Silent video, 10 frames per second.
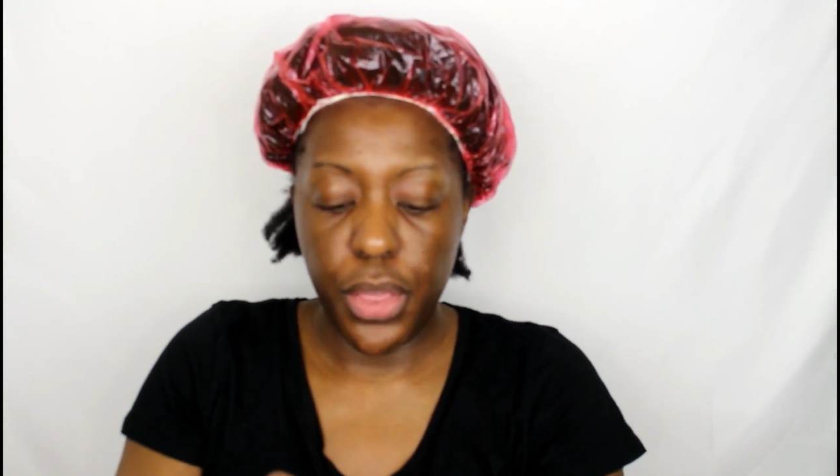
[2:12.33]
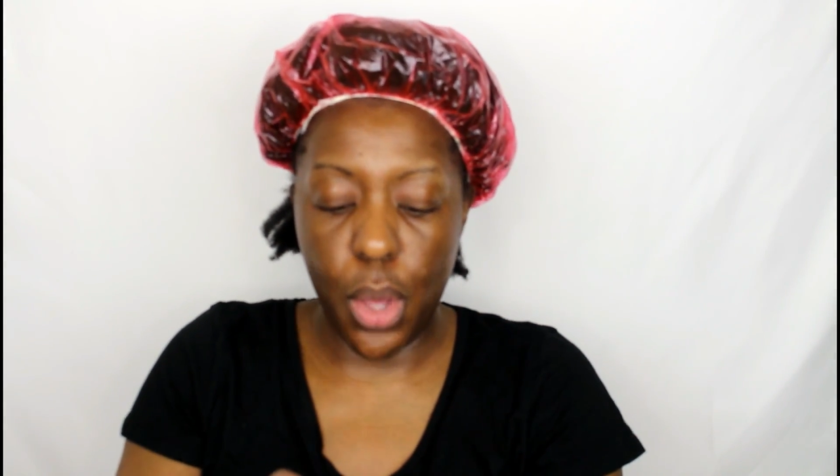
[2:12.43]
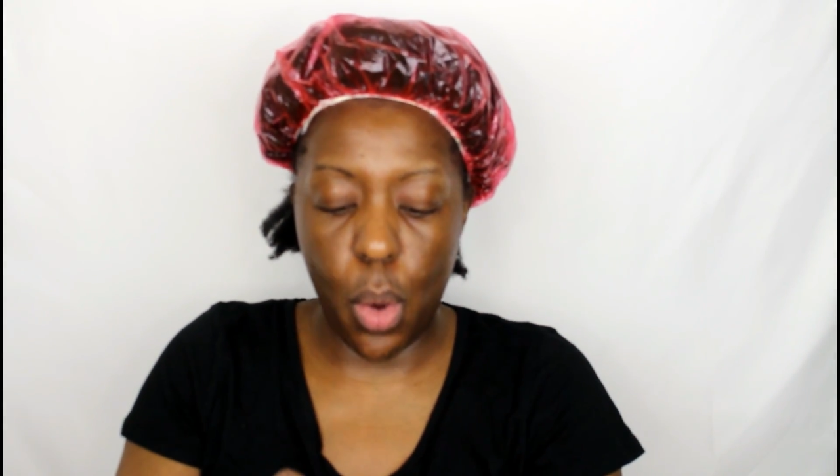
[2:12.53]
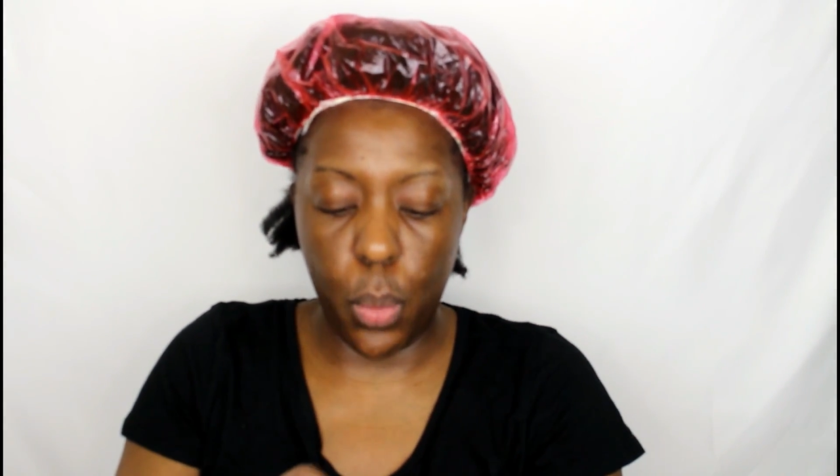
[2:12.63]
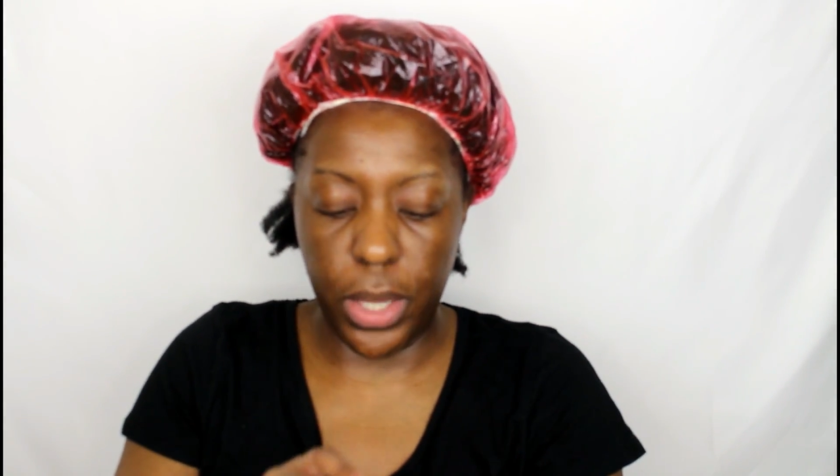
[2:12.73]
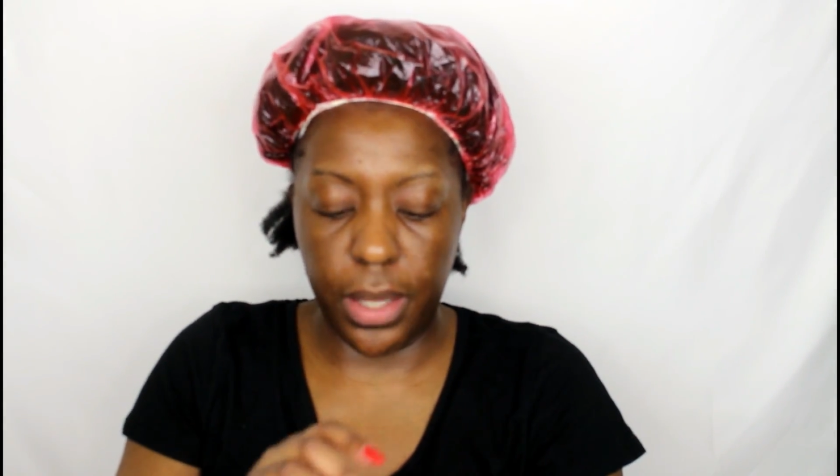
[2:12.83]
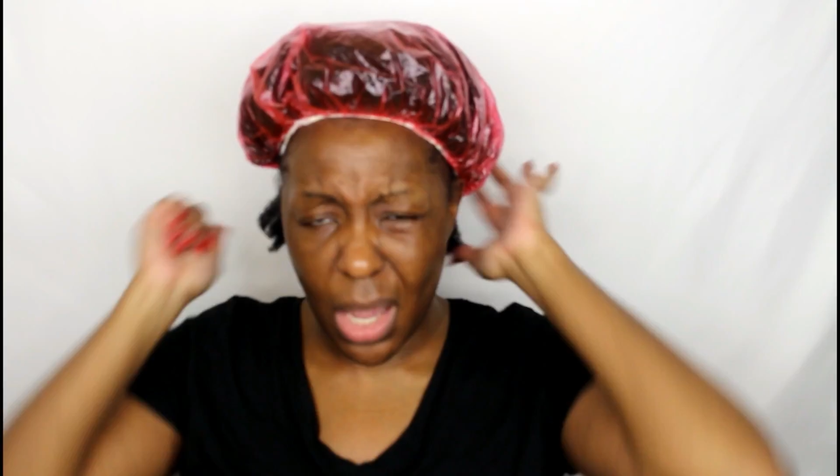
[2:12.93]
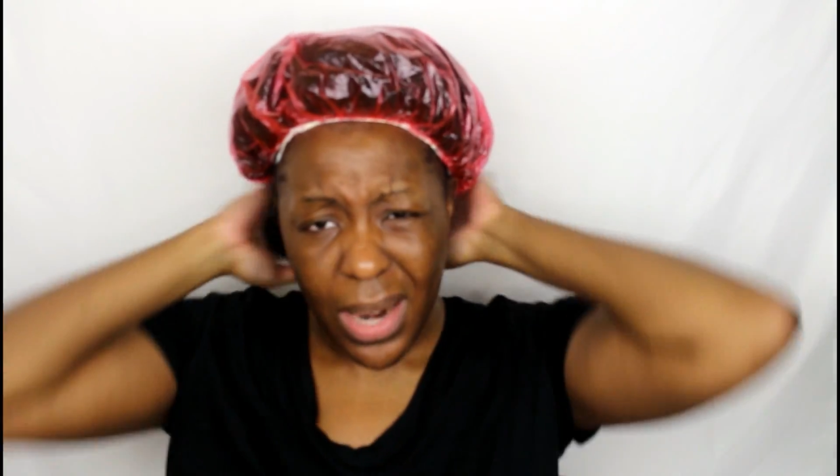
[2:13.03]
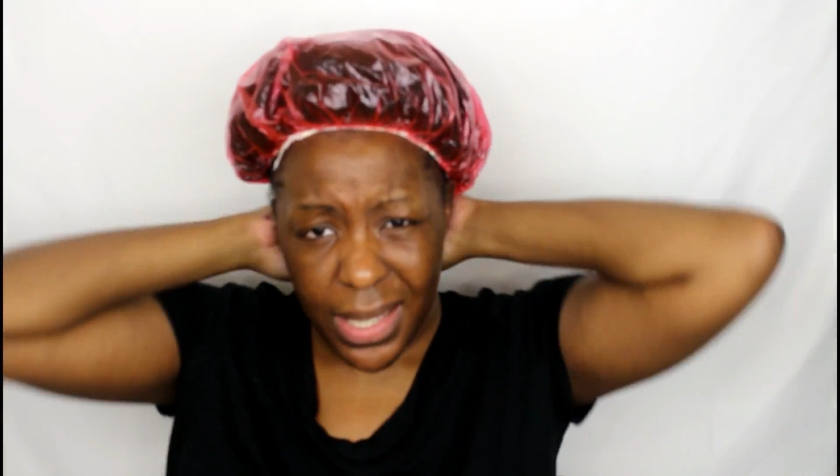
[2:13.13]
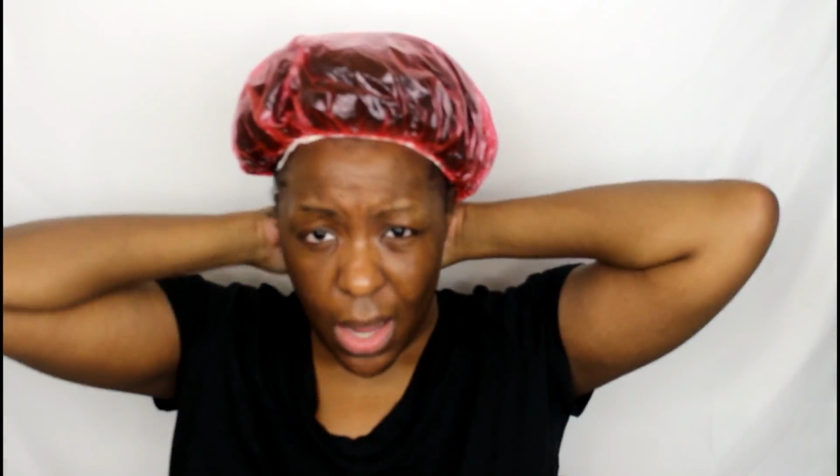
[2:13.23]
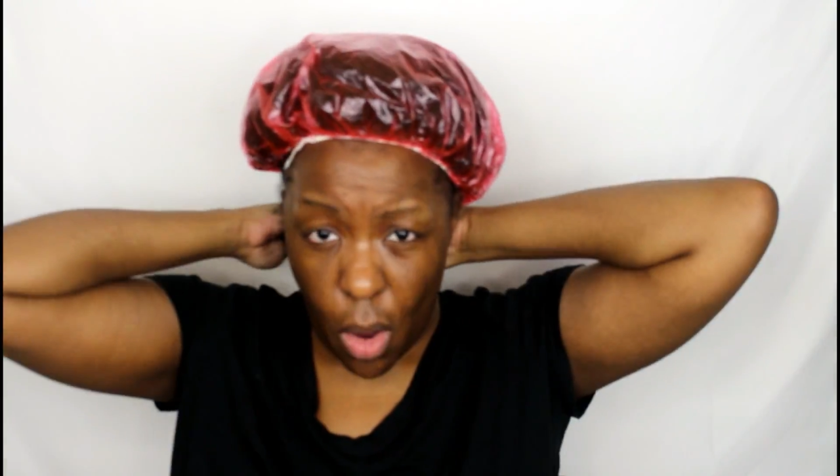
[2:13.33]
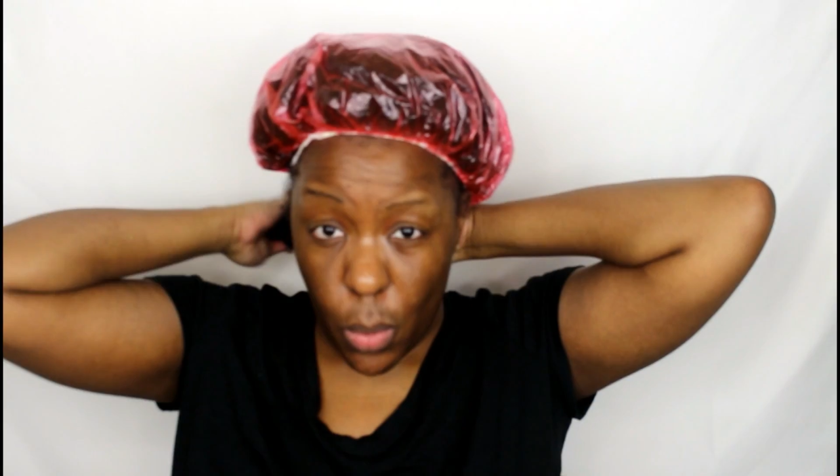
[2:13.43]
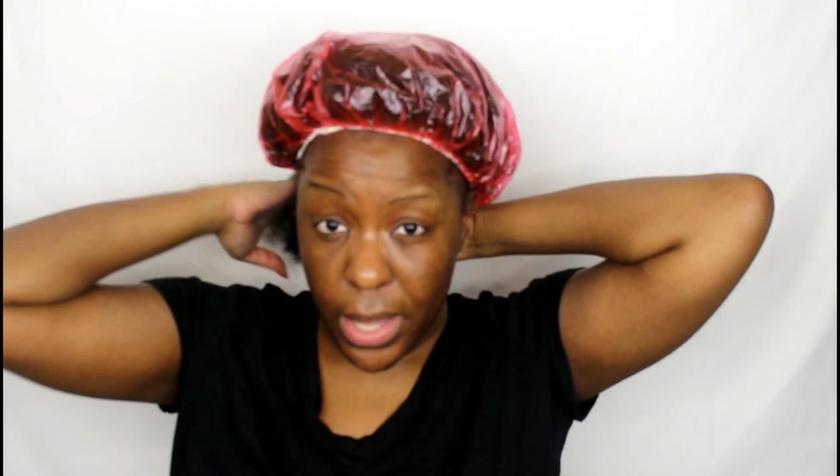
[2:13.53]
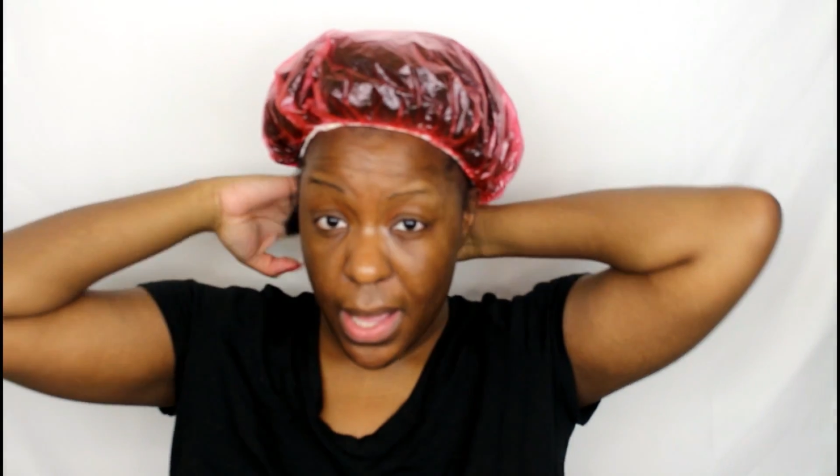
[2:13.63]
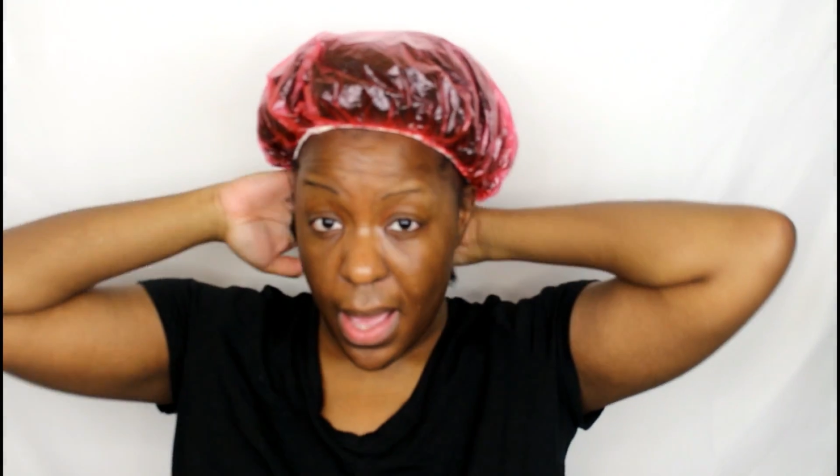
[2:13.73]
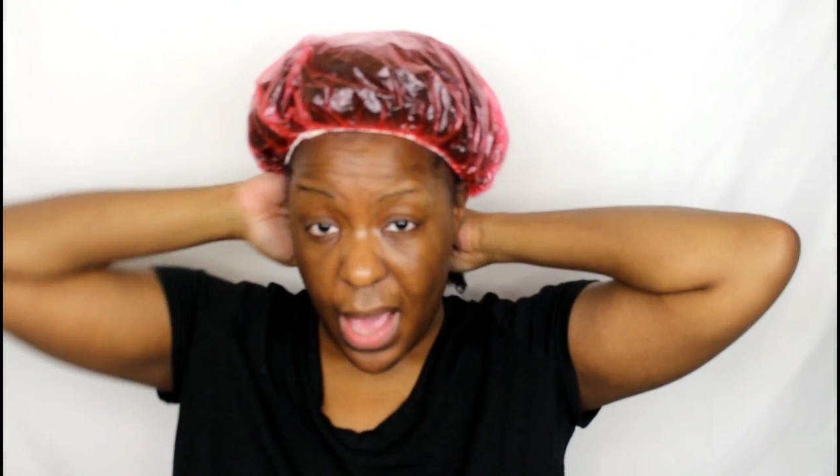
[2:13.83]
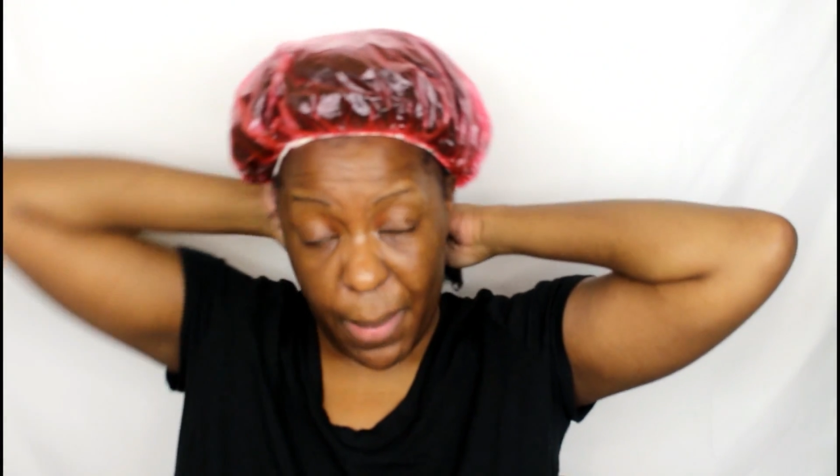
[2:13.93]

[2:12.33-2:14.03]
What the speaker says: the whole week. And when I say whole week,